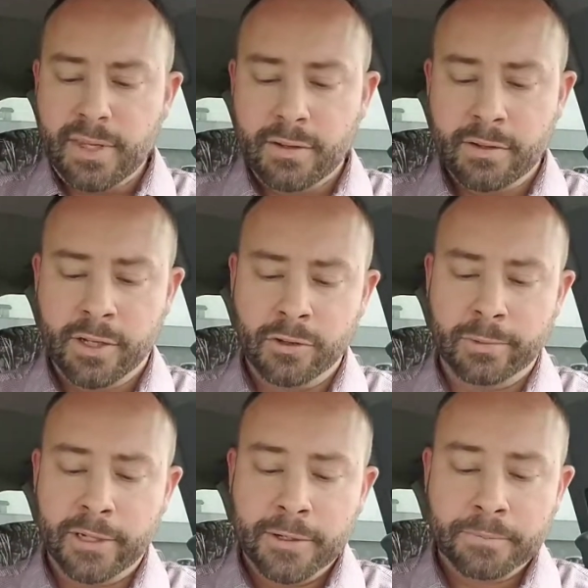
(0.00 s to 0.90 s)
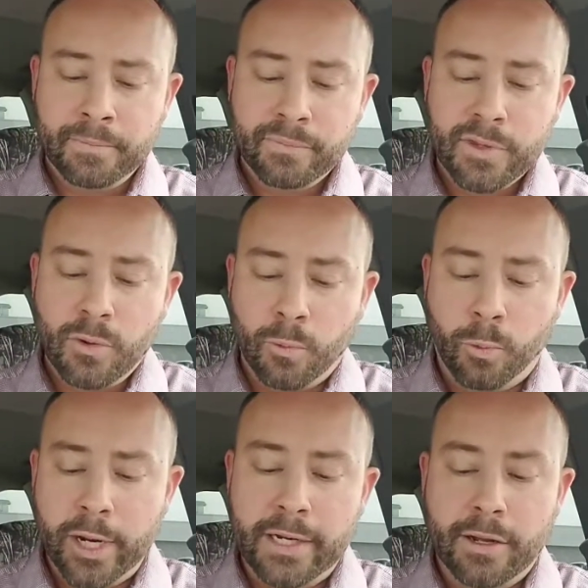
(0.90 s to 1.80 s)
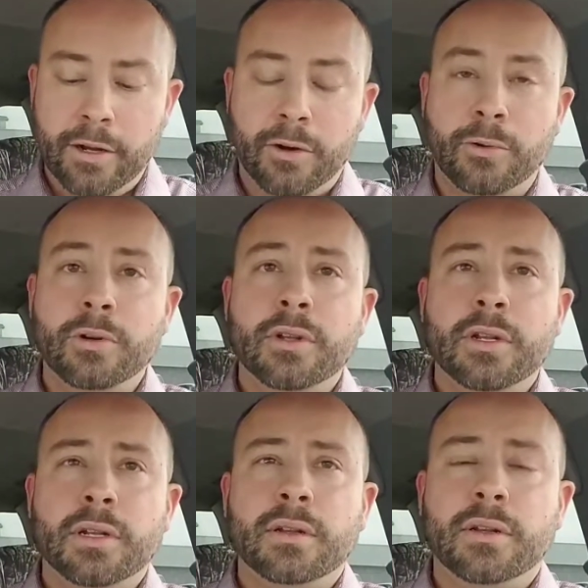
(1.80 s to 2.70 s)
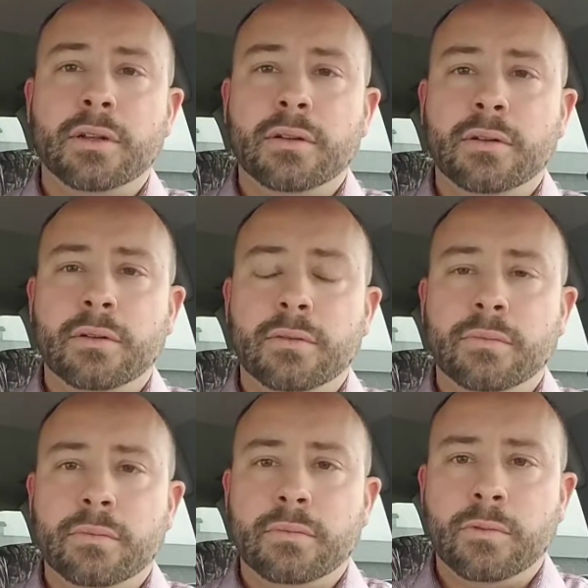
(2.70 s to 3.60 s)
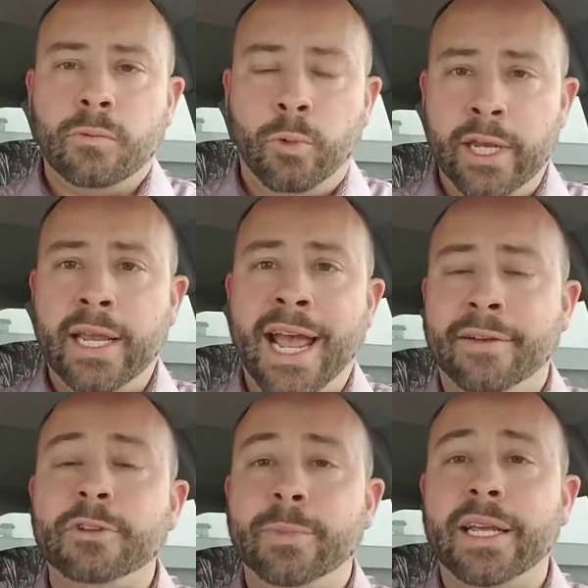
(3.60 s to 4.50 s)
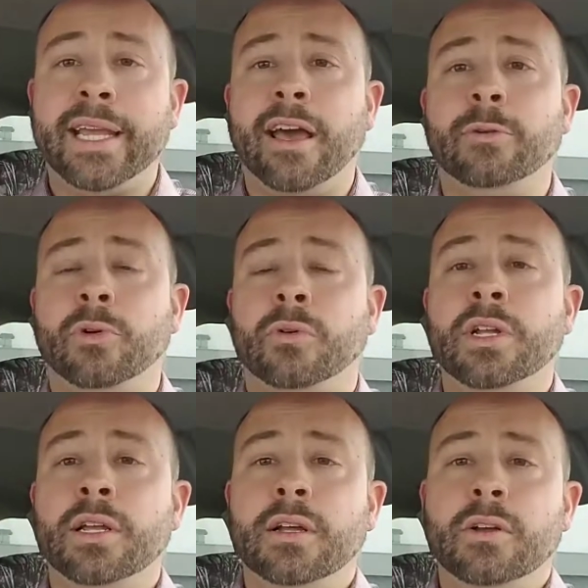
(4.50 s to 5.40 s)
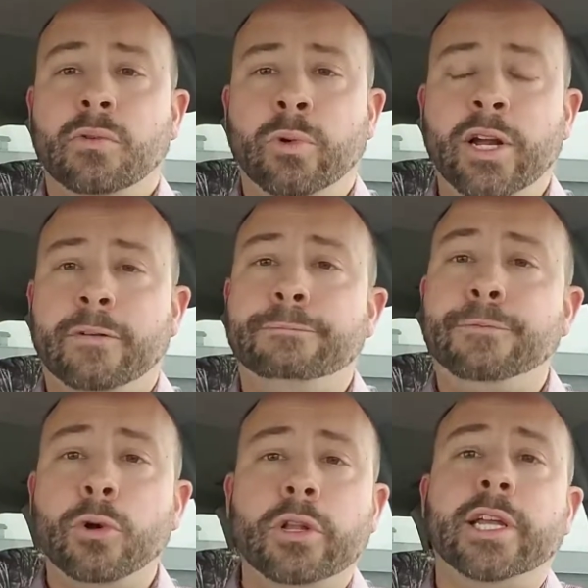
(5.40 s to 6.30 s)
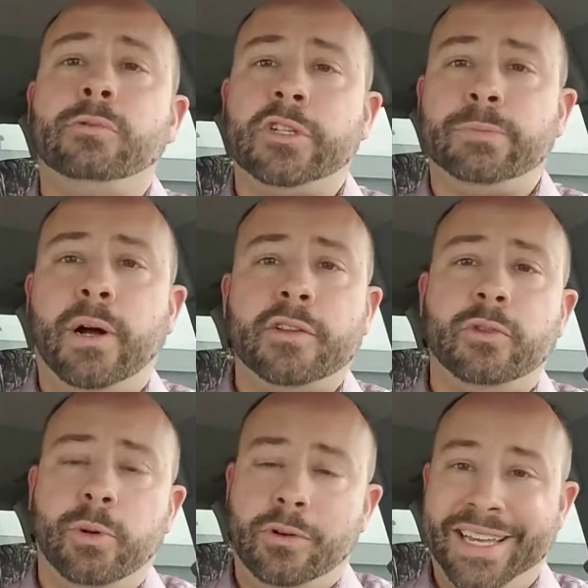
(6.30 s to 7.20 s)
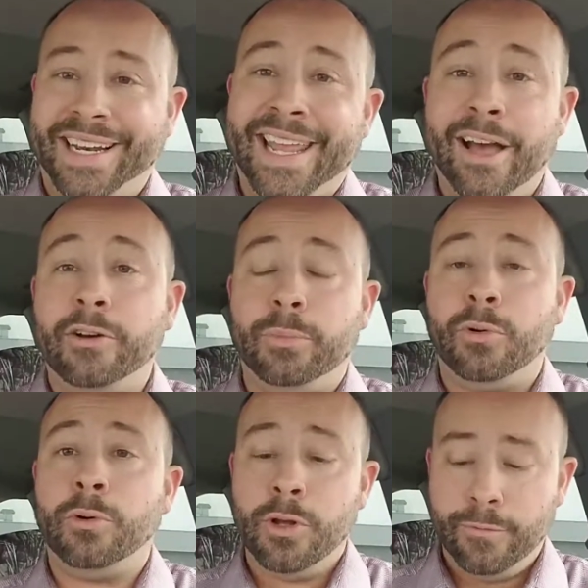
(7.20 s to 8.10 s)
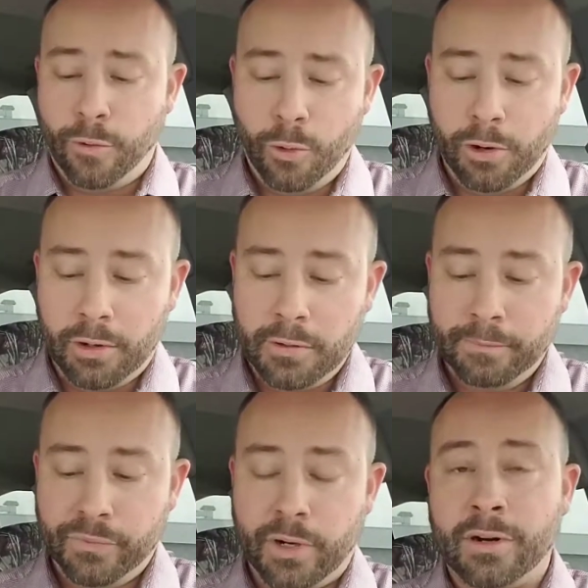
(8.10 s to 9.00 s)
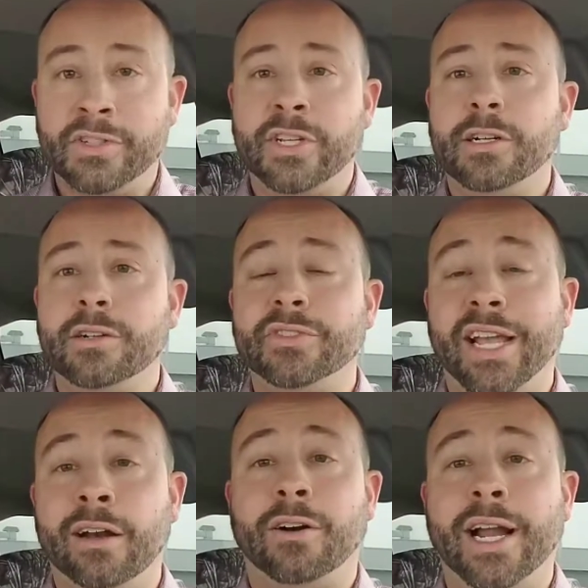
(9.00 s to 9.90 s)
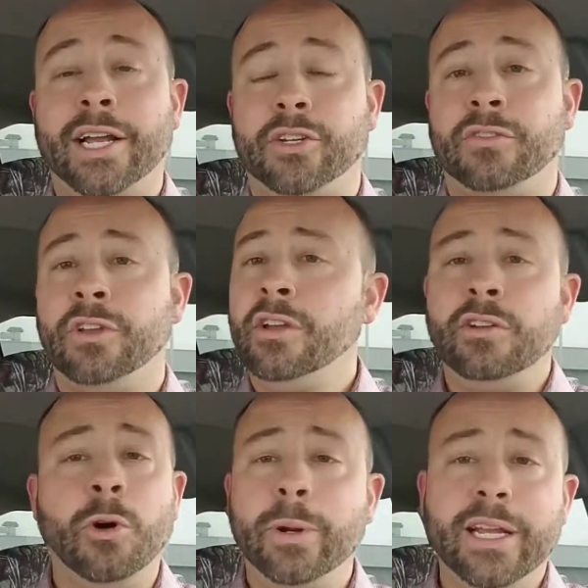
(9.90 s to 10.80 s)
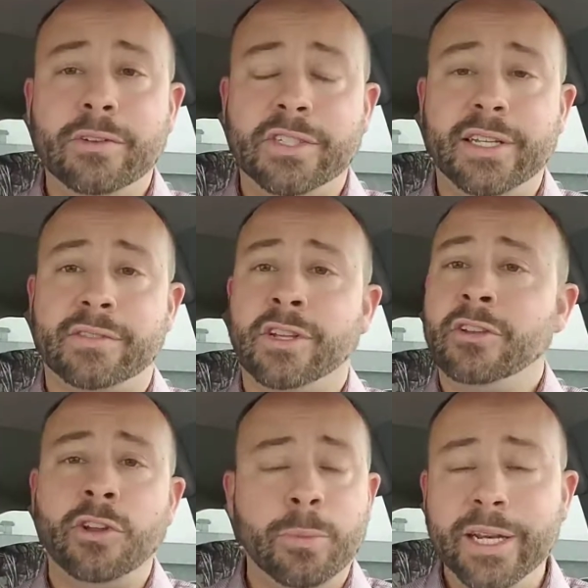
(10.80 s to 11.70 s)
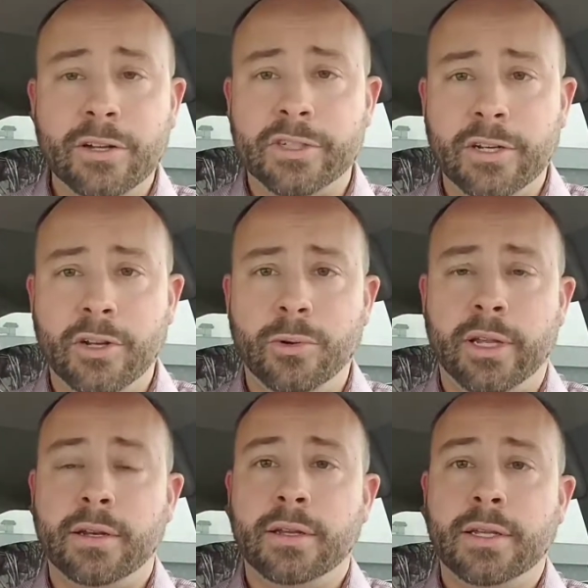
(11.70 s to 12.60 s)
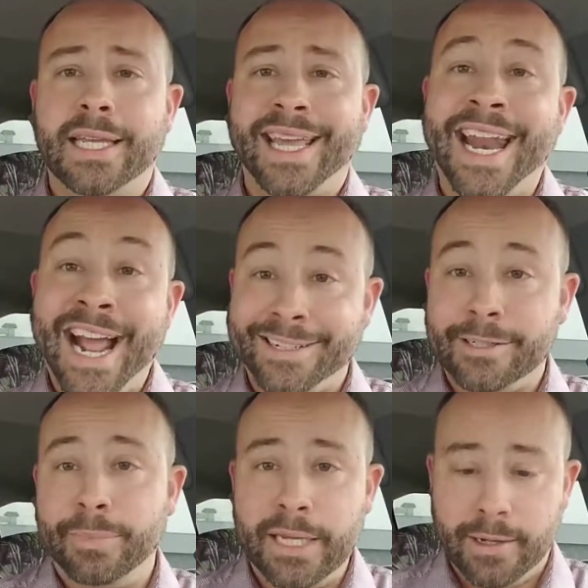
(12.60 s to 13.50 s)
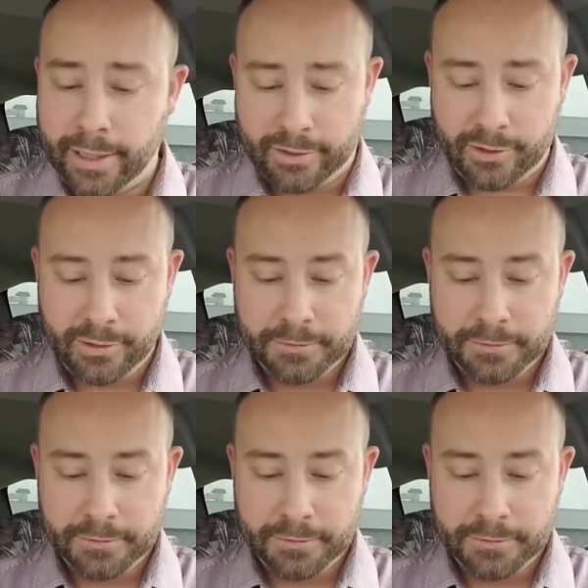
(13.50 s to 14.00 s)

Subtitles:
excuse me, we know we have to be accountable. We are fully responsible and accountable for ourselves and our actions. Nobody else is. Nobody else can do it. It has to be us.